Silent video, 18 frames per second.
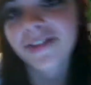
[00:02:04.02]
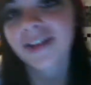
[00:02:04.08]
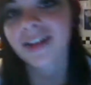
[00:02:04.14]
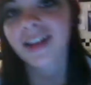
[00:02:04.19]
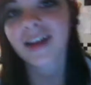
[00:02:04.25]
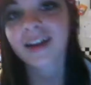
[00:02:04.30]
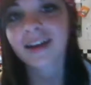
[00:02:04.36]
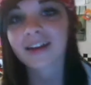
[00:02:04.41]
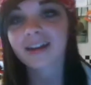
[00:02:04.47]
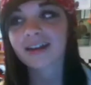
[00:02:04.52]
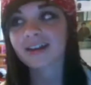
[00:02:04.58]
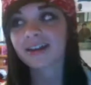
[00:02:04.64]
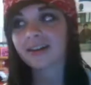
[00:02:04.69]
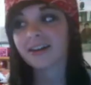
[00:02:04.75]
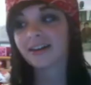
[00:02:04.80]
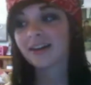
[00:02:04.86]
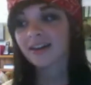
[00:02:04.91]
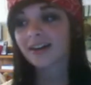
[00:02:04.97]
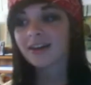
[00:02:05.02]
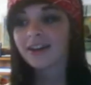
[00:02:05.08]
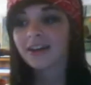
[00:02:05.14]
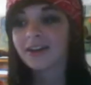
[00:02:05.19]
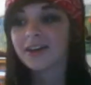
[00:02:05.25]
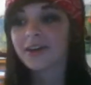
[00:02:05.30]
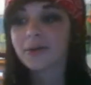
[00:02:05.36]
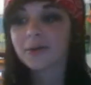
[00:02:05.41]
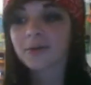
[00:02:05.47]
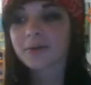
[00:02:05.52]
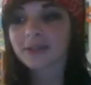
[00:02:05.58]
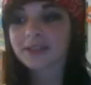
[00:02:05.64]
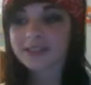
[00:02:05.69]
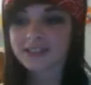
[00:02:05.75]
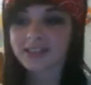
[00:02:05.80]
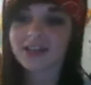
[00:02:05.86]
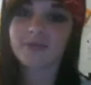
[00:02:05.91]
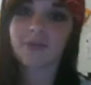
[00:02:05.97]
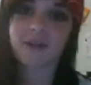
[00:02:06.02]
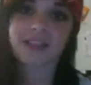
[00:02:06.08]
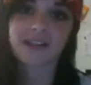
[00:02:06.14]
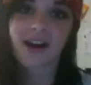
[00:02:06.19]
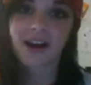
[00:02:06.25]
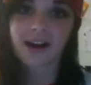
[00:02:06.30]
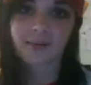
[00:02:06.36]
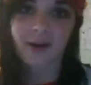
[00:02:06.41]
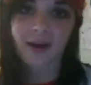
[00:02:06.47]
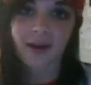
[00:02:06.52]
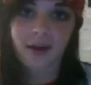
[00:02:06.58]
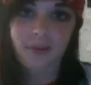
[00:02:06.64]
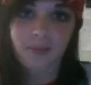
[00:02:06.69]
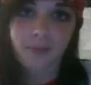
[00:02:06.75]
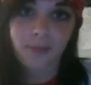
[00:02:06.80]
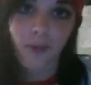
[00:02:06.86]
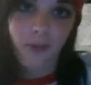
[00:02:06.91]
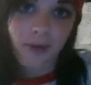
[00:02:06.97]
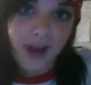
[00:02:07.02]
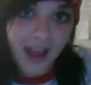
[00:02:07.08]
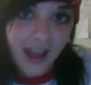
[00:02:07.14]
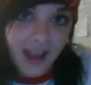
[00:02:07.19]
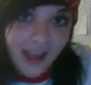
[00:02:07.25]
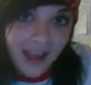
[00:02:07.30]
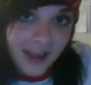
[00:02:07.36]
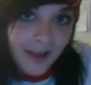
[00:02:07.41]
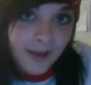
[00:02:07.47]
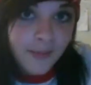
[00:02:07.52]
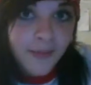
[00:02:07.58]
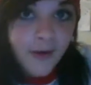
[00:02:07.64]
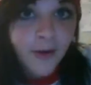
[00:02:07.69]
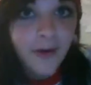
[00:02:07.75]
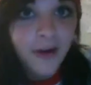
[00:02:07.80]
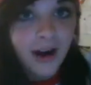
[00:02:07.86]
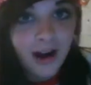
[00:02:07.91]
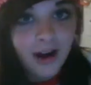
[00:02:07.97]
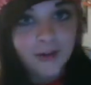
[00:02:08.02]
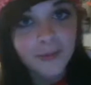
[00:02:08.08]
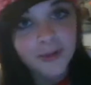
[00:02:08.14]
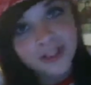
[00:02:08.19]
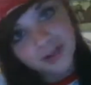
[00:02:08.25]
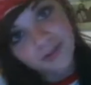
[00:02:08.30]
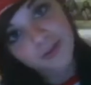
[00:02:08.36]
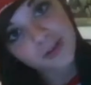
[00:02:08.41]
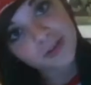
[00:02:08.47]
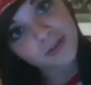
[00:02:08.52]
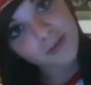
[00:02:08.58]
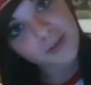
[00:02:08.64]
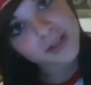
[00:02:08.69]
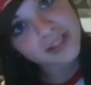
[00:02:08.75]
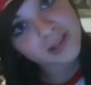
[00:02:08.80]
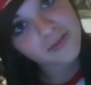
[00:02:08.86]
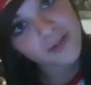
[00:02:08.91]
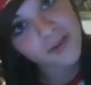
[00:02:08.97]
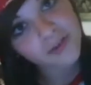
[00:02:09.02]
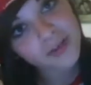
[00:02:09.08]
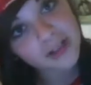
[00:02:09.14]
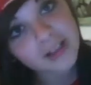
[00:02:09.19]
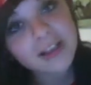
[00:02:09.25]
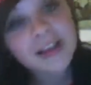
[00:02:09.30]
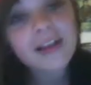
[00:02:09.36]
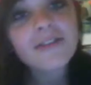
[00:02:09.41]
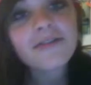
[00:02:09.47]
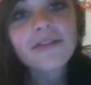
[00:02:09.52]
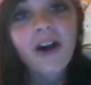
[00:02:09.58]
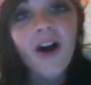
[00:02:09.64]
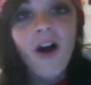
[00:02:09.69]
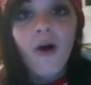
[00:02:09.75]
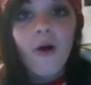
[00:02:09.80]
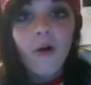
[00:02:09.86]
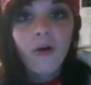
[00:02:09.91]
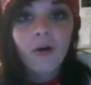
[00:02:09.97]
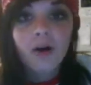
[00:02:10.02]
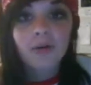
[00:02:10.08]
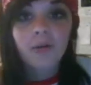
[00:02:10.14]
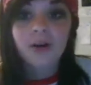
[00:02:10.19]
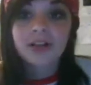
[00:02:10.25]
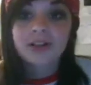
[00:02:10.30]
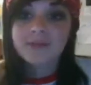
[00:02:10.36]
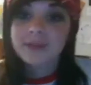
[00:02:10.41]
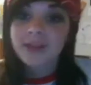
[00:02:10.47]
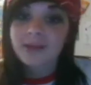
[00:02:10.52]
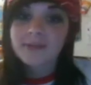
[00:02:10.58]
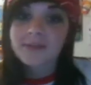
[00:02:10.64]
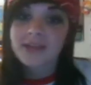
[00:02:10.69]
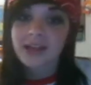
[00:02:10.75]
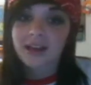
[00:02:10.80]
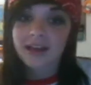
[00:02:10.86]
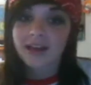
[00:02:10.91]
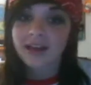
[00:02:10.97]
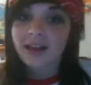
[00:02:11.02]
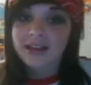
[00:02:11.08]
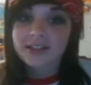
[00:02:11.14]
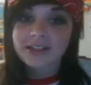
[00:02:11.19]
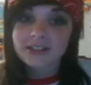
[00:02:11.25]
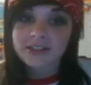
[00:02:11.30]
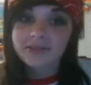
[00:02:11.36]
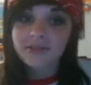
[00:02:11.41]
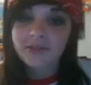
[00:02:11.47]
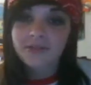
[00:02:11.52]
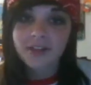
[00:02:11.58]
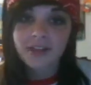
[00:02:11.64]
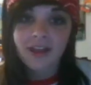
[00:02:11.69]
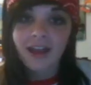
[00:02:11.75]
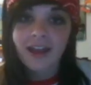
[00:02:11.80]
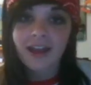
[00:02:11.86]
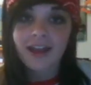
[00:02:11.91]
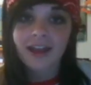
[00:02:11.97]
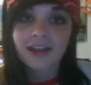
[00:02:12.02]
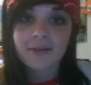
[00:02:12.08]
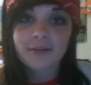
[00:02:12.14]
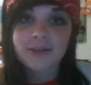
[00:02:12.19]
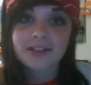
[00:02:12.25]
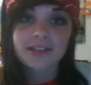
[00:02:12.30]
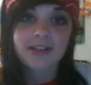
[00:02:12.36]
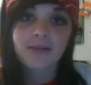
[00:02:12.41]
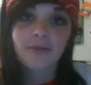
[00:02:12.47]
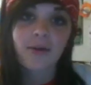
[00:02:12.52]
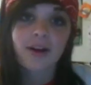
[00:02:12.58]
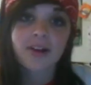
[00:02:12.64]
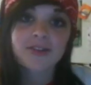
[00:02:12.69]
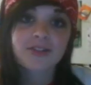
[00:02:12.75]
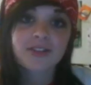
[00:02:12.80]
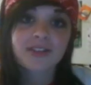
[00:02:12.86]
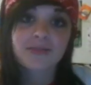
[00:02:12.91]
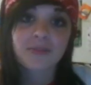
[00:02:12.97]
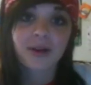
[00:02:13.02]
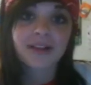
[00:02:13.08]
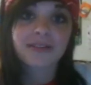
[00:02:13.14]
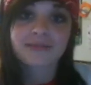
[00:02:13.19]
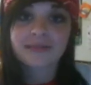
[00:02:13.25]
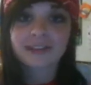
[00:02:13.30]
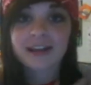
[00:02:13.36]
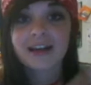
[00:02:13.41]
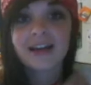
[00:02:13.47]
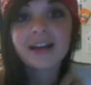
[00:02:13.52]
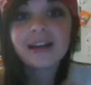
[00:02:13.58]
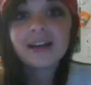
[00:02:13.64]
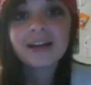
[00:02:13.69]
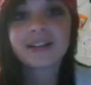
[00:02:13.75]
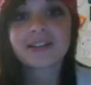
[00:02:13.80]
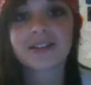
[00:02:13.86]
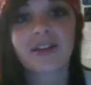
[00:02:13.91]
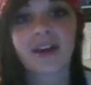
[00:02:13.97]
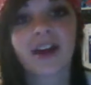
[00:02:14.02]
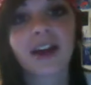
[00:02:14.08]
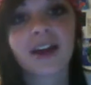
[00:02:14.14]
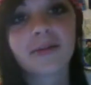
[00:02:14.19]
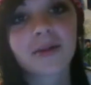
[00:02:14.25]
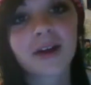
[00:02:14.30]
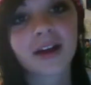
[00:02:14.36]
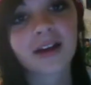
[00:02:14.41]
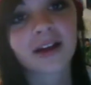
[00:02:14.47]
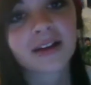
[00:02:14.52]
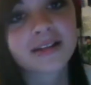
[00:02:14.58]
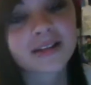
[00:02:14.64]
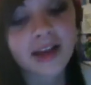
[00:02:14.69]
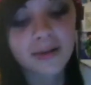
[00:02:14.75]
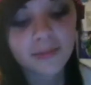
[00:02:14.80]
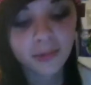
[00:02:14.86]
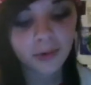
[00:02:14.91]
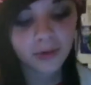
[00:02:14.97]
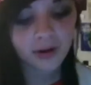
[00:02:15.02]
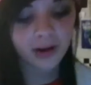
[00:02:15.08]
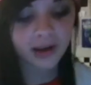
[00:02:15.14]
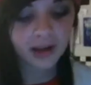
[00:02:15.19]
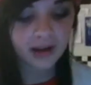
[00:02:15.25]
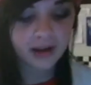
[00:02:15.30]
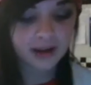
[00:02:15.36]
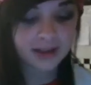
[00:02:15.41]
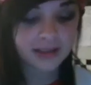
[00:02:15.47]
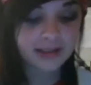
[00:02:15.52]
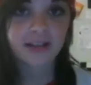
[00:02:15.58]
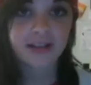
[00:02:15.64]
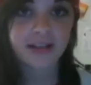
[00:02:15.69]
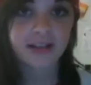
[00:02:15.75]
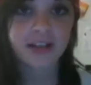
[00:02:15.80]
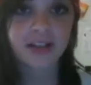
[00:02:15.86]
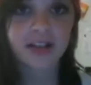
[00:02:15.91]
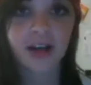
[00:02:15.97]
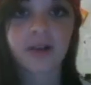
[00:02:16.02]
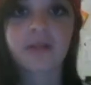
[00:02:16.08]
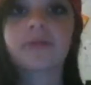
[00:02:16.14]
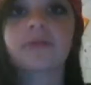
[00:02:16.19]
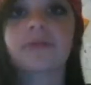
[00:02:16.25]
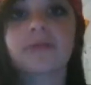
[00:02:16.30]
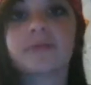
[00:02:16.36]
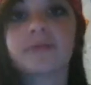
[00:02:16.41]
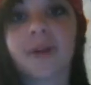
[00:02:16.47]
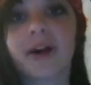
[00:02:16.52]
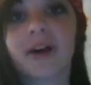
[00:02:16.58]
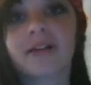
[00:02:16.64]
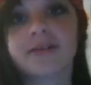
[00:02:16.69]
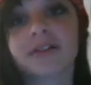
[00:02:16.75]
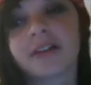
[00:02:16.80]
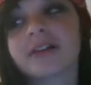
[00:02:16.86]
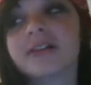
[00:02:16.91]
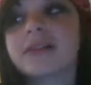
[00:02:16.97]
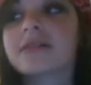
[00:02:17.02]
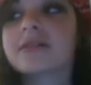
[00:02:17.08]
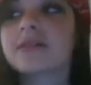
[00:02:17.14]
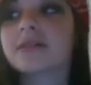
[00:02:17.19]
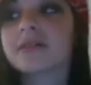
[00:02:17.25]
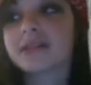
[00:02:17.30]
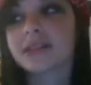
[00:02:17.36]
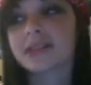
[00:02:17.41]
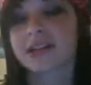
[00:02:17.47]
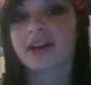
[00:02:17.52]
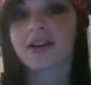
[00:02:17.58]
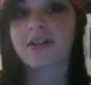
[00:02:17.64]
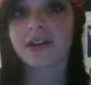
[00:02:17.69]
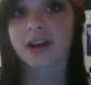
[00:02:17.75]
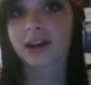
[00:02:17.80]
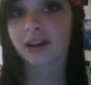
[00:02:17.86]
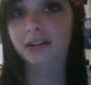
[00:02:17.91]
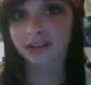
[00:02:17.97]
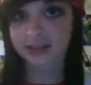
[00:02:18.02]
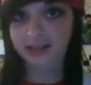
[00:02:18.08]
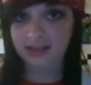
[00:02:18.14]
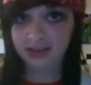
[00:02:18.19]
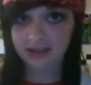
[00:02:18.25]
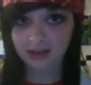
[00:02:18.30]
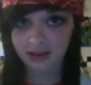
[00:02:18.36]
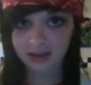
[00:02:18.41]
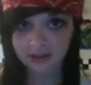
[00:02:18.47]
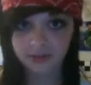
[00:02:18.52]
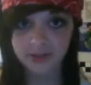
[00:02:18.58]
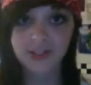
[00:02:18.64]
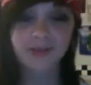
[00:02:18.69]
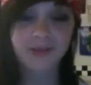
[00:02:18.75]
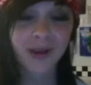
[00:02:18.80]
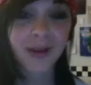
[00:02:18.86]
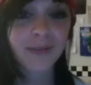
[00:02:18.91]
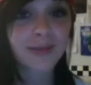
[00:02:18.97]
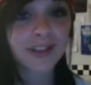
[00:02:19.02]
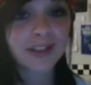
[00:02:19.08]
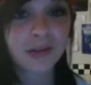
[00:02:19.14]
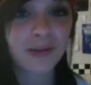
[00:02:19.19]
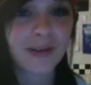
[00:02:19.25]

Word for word: like no one wants to hear me talk about how bored I am or how much I want to throw myself off a cliff or watch me lip sync and I just don't feel like anyone's going to watch this but it's okay because I'm bored and it's, you know, better than staring at the ceiling, which is what I've been doing